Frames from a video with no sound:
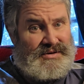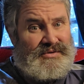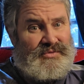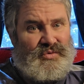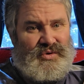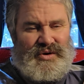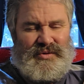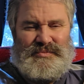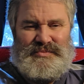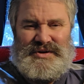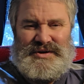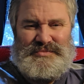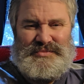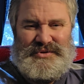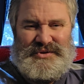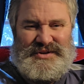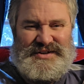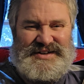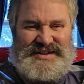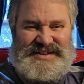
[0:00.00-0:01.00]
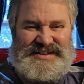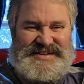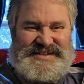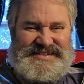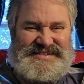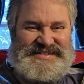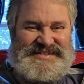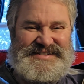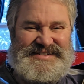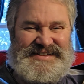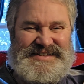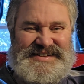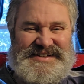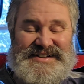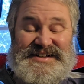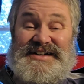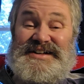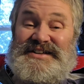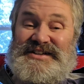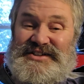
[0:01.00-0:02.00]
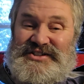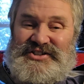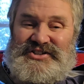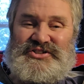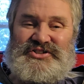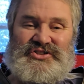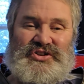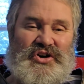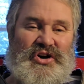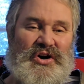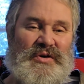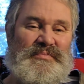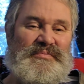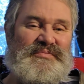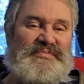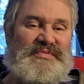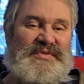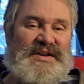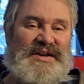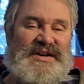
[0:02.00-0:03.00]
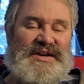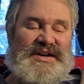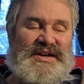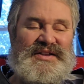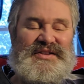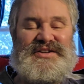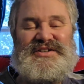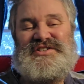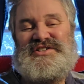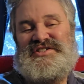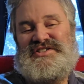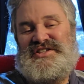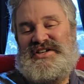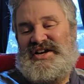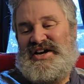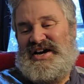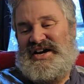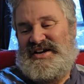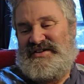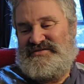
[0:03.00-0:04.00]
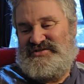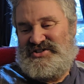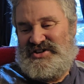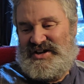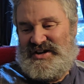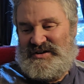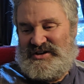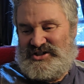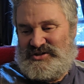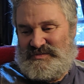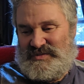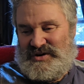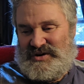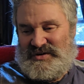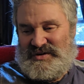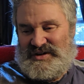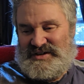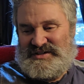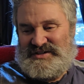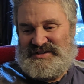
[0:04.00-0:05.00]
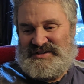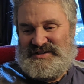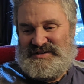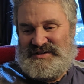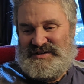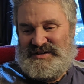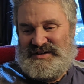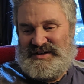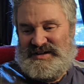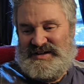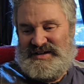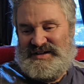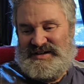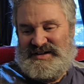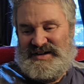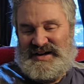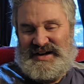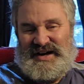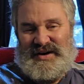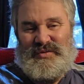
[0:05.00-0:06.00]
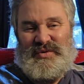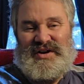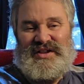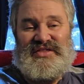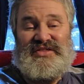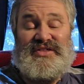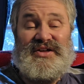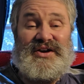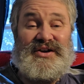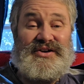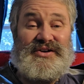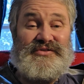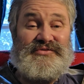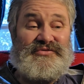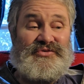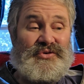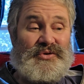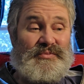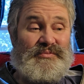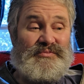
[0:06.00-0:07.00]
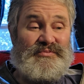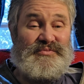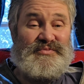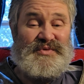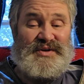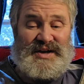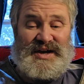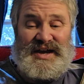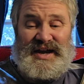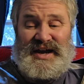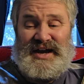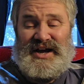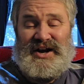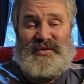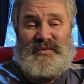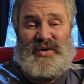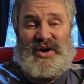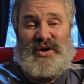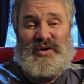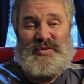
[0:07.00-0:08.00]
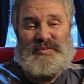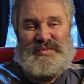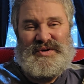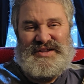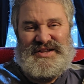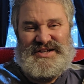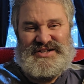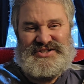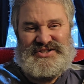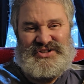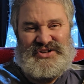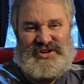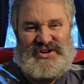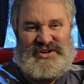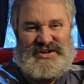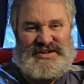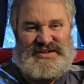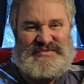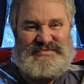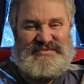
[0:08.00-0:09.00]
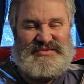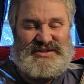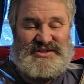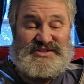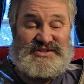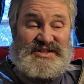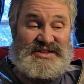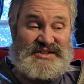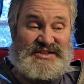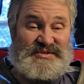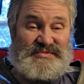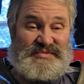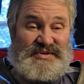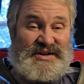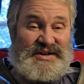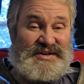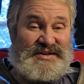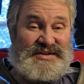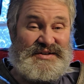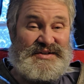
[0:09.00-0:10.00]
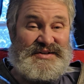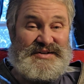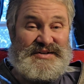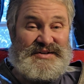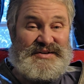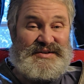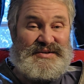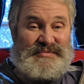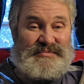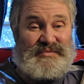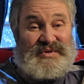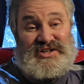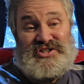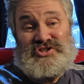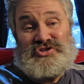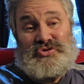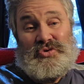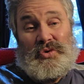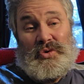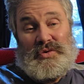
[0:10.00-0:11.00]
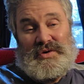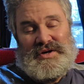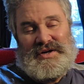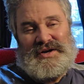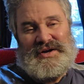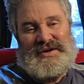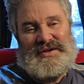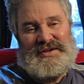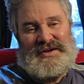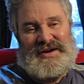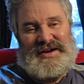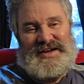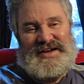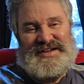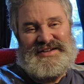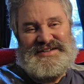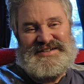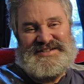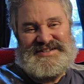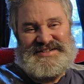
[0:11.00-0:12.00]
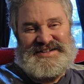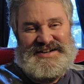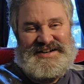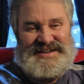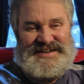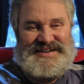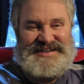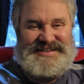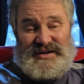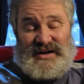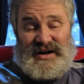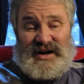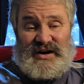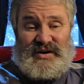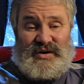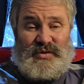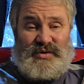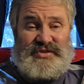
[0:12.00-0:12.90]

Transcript: Well, people, this is Tom, and this is the INFJ experience, and I want to thank you for hanging around with me this long and listening to my story here that I had to say. All right, well,